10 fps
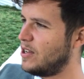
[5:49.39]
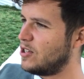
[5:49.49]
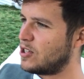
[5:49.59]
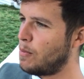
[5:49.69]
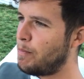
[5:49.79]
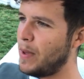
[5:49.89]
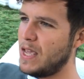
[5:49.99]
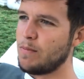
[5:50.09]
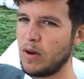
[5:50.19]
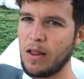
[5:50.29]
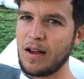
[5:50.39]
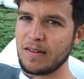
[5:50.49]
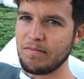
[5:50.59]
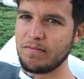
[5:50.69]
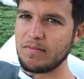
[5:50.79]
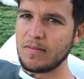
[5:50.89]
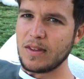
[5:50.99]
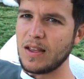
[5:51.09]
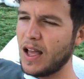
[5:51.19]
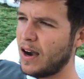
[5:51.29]
Just a beam of light.
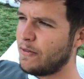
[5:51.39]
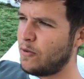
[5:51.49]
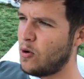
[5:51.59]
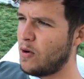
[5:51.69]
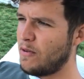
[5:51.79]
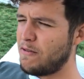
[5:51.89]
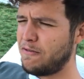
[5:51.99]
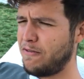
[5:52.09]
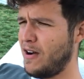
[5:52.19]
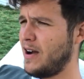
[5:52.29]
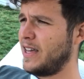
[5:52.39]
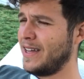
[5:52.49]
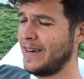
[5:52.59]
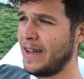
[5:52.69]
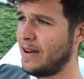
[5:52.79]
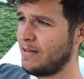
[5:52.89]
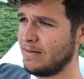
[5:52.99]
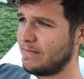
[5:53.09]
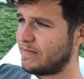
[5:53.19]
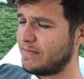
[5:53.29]
And I thought, fucking hell.
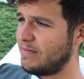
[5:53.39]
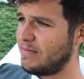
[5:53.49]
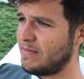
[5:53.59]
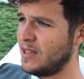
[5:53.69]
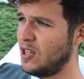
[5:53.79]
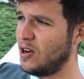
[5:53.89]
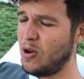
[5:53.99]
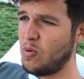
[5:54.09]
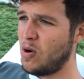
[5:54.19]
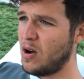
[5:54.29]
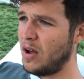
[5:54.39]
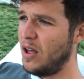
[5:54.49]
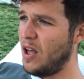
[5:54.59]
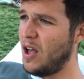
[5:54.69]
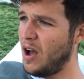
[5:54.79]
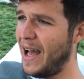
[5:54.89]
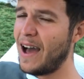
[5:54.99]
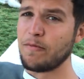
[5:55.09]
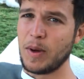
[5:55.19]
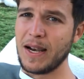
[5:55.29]
You know what? I
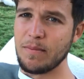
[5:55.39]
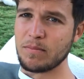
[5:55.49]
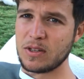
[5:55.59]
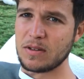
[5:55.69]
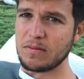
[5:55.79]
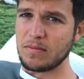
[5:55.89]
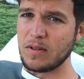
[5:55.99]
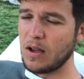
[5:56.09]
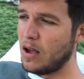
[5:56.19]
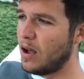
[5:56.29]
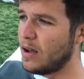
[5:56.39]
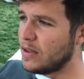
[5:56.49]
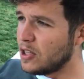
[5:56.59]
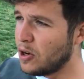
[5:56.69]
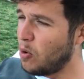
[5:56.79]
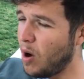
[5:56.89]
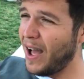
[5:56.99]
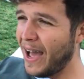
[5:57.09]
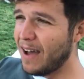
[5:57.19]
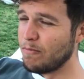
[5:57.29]
have my limbs. You know what?
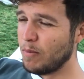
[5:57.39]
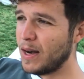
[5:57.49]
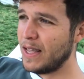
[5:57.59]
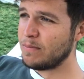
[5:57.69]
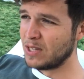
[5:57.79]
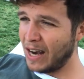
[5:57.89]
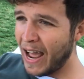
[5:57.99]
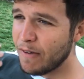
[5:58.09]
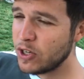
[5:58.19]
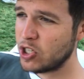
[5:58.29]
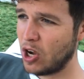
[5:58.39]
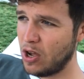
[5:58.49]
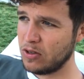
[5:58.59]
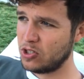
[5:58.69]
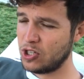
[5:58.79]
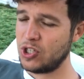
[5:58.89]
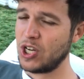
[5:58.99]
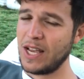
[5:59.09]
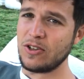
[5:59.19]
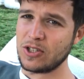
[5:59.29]
I have my limbs and I have a chance to
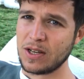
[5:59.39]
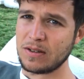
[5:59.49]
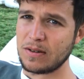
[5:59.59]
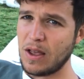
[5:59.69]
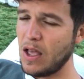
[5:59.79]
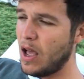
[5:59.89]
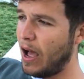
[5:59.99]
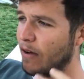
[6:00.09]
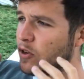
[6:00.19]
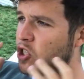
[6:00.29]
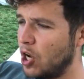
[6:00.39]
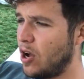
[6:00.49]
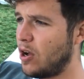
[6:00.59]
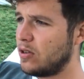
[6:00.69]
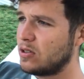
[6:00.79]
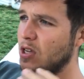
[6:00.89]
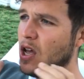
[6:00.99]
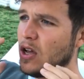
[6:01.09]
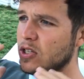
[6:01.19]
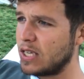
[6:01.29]
change this. I have a chance
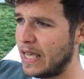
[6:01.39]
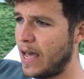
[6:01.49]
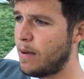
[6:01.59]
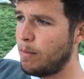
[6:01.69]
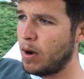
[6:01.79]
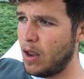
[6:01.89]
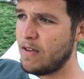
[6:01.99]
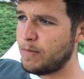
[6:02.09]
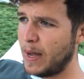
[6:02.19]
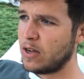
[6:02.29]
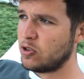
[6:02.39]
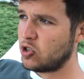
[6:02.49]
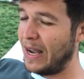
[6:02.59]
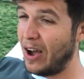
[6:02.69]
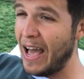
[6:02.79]
to get my life back on track.